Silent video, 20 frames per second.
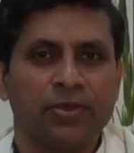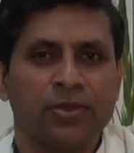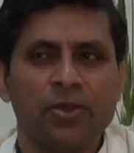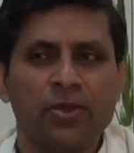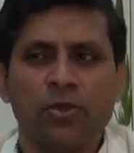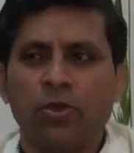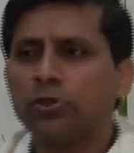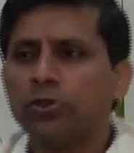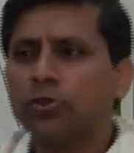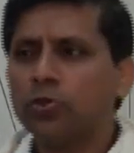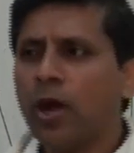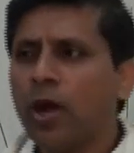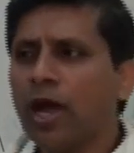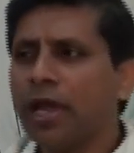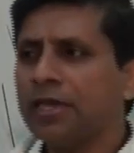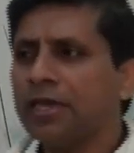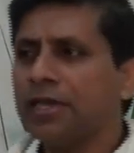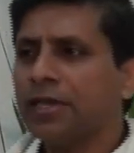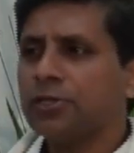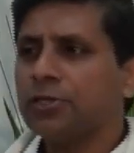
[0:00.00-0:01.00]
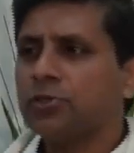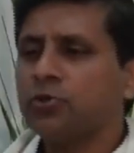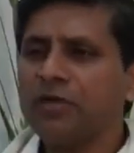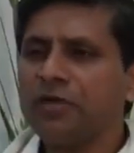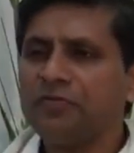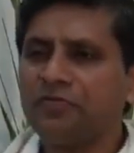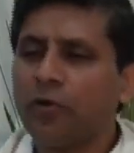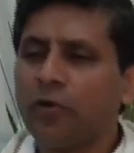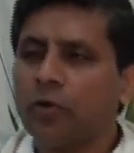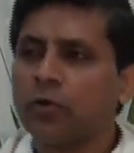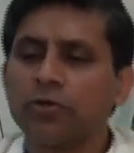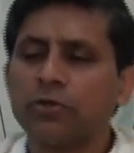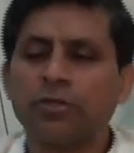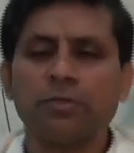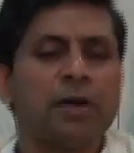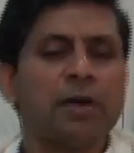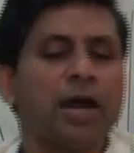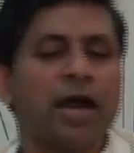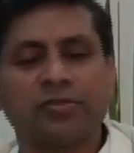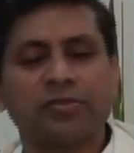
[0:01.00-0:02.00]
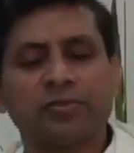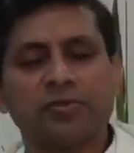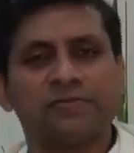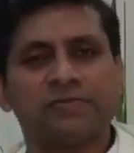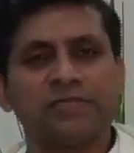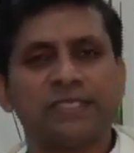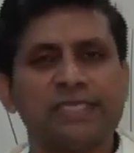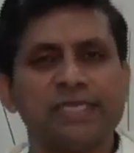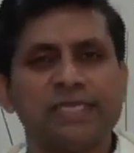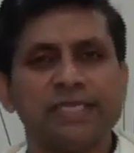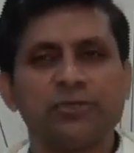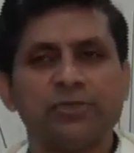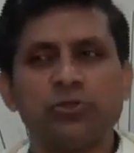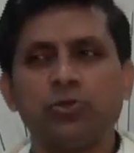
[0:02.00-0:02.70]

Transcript: Or do I, do I follow the path of sin?